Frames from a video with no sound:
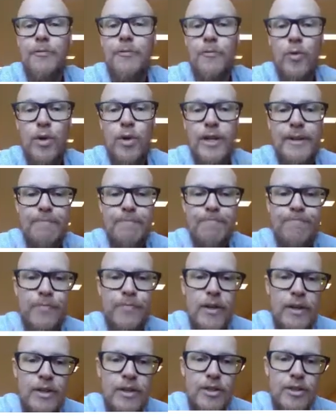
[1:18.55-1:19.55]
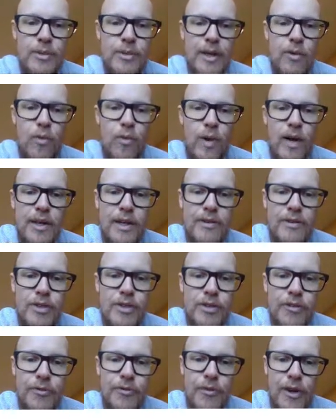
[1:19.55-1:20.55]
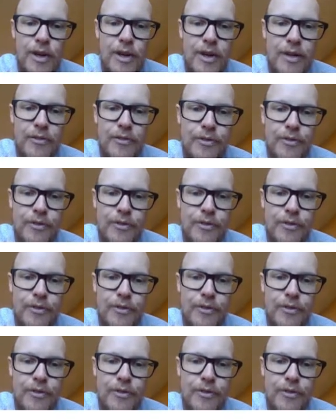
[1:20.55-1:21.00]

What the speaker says: 40, so we get 1 to 5